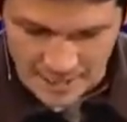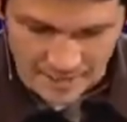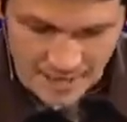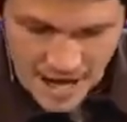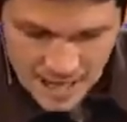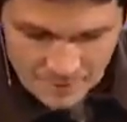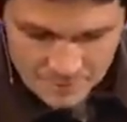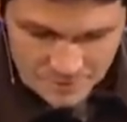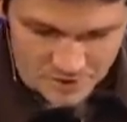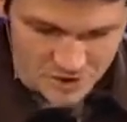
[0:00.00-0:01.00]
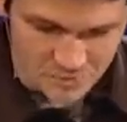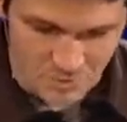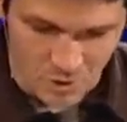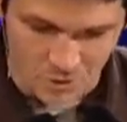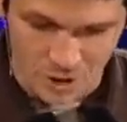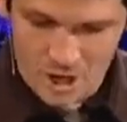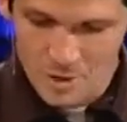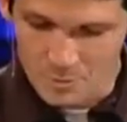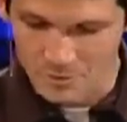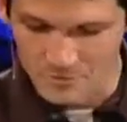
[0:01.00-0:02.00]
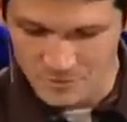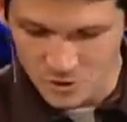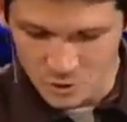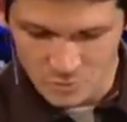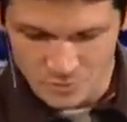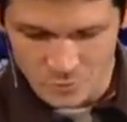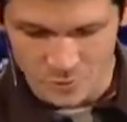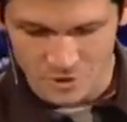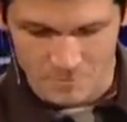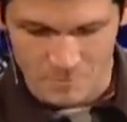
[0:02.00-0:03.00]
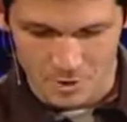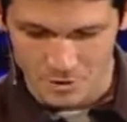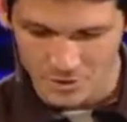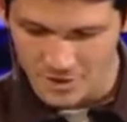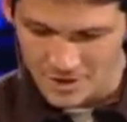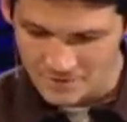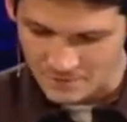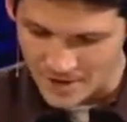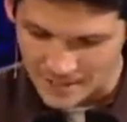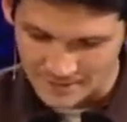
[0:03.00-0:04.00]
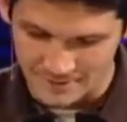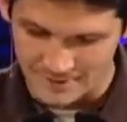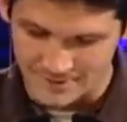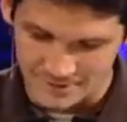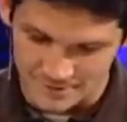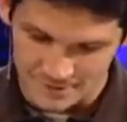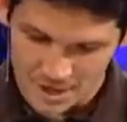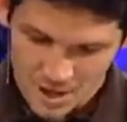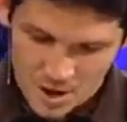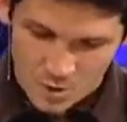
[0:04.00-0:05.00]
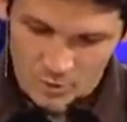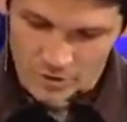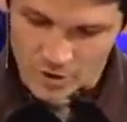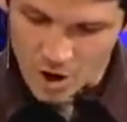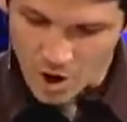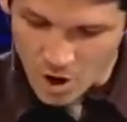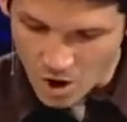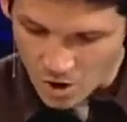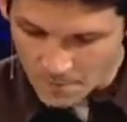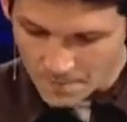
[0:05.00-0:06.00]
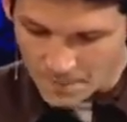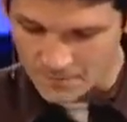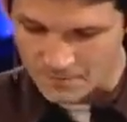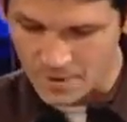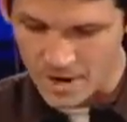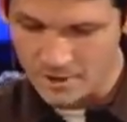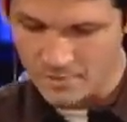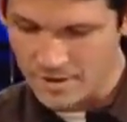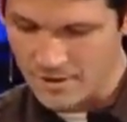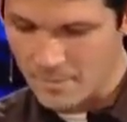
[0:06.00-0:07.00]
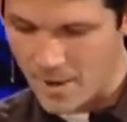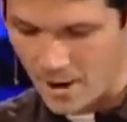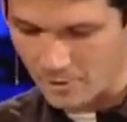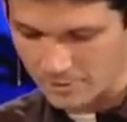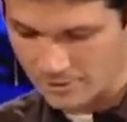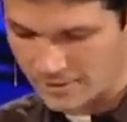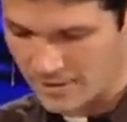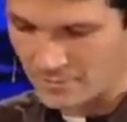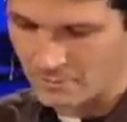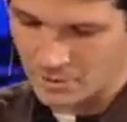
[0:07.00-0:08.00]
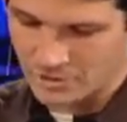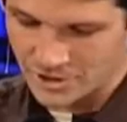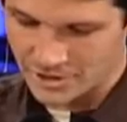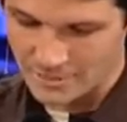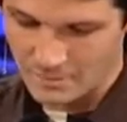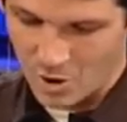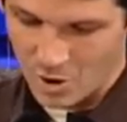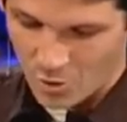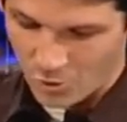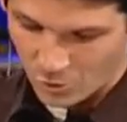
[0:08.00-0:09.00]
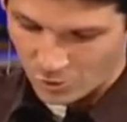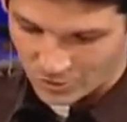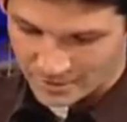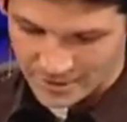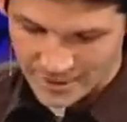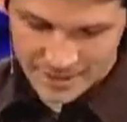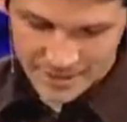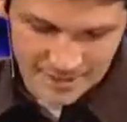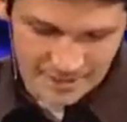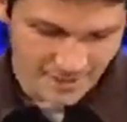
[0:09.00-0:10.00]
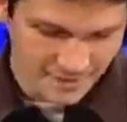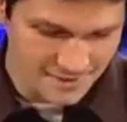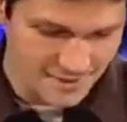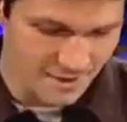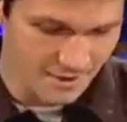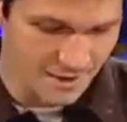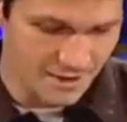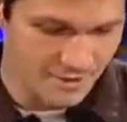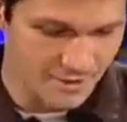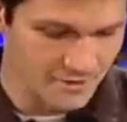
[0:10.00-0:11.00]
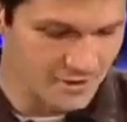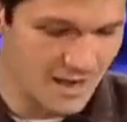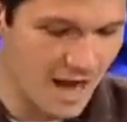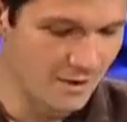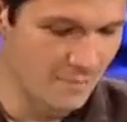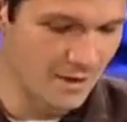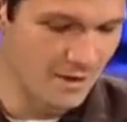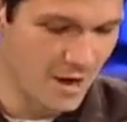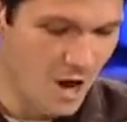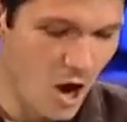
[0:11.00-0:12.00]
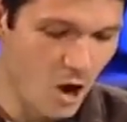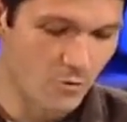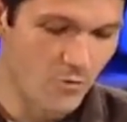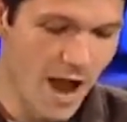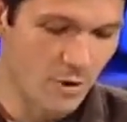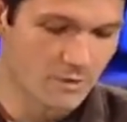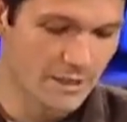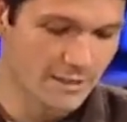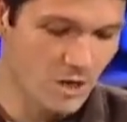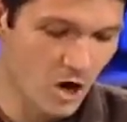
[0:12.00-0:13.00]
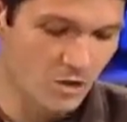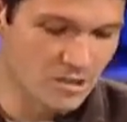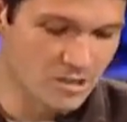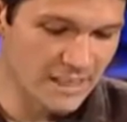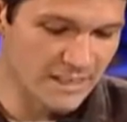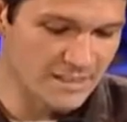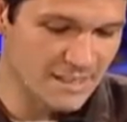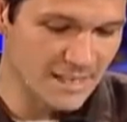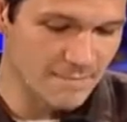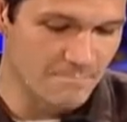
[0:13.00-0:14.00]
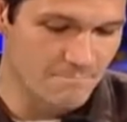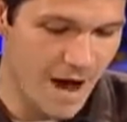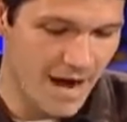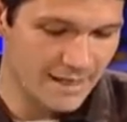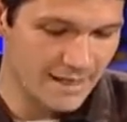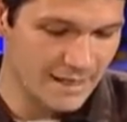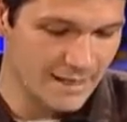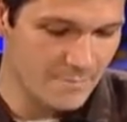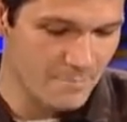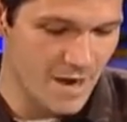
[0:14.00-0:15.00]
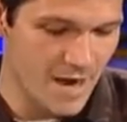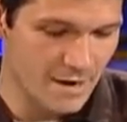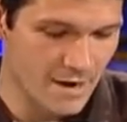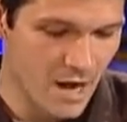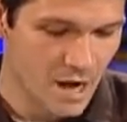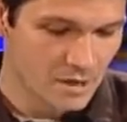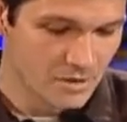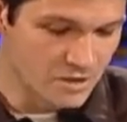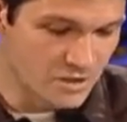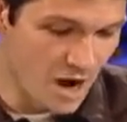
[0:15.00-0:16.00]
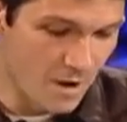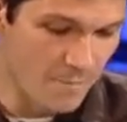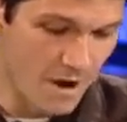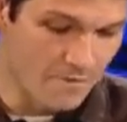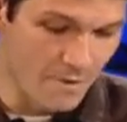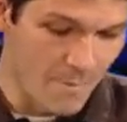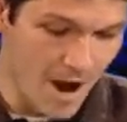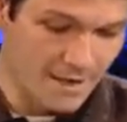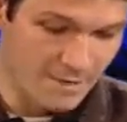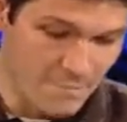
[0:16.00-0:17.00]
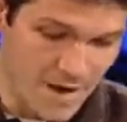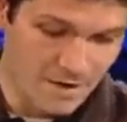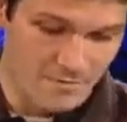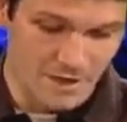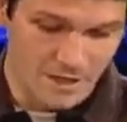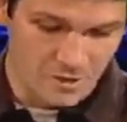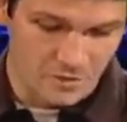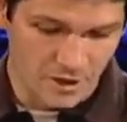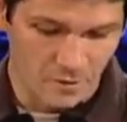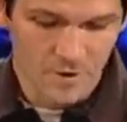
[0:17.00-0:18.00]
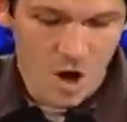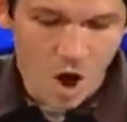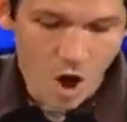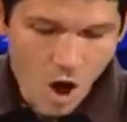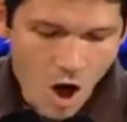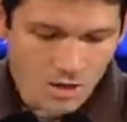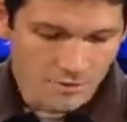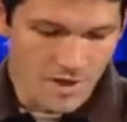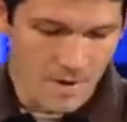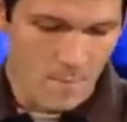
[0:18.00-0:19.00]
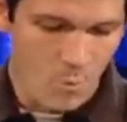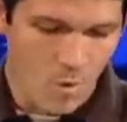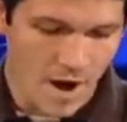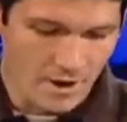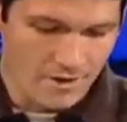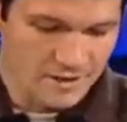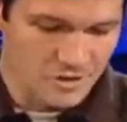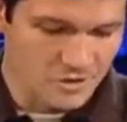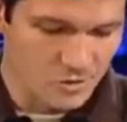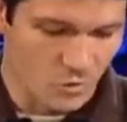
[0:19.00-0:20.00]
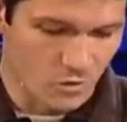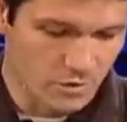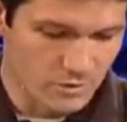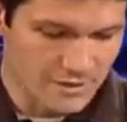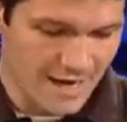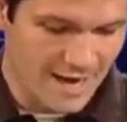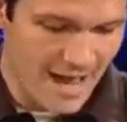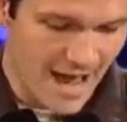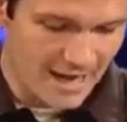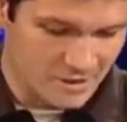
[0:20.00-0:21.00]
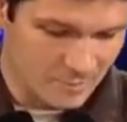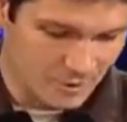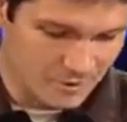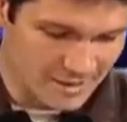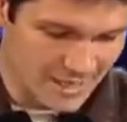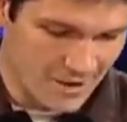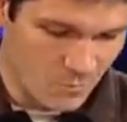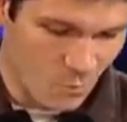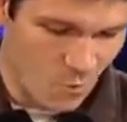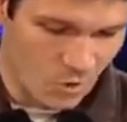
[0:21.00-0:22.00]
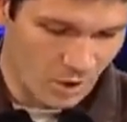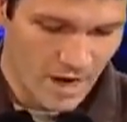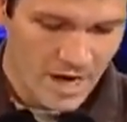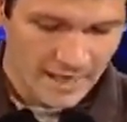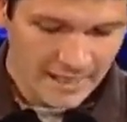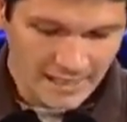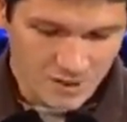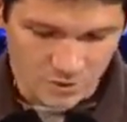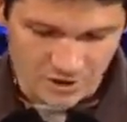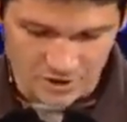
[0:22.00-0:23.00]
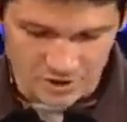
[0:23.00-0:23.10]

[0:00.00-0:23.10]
like columns of smoke, perfumed with myrrh and frankincense, with all the fragrant powders of a merchant? Behold, it is the litter of Solomon. Around it are 60 mighty men, some of the mighty men of Israel, all of them wearing swords and experts in war, each with his